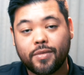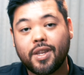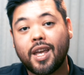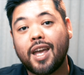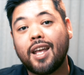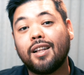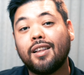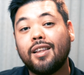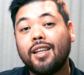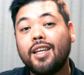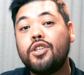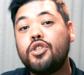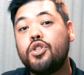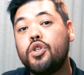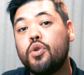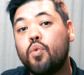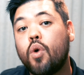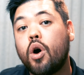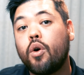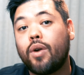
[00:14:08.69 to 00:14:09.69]
at least
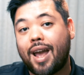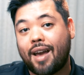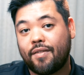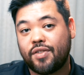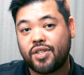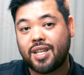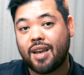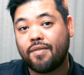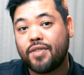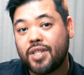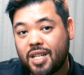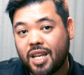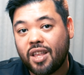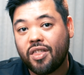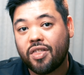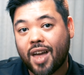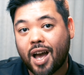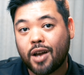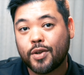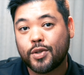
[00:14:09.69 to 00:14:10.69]
you won't have
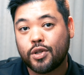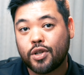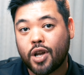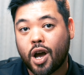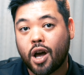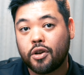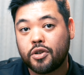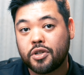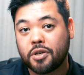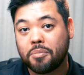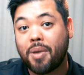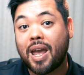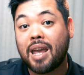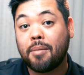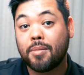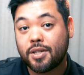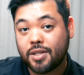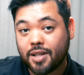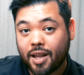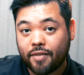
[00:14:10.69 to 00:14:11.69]
$17,000 in
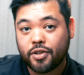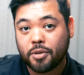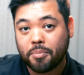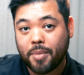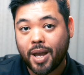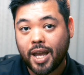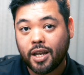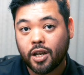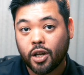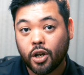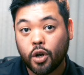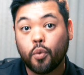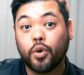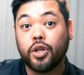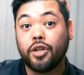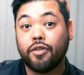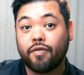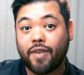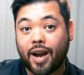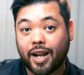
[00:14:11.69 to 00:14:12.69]
payments left to make when
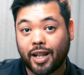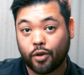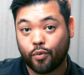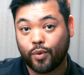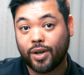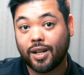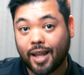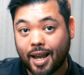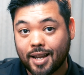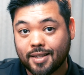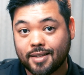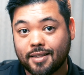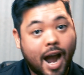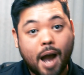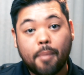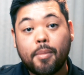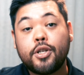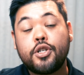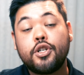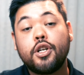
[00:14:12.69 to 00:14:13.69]
you finally realize it.
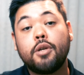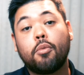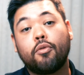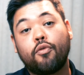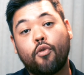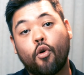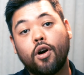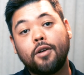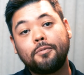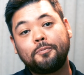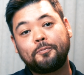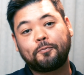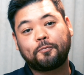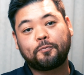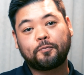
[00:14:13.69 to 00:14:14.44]
I mentioned it before,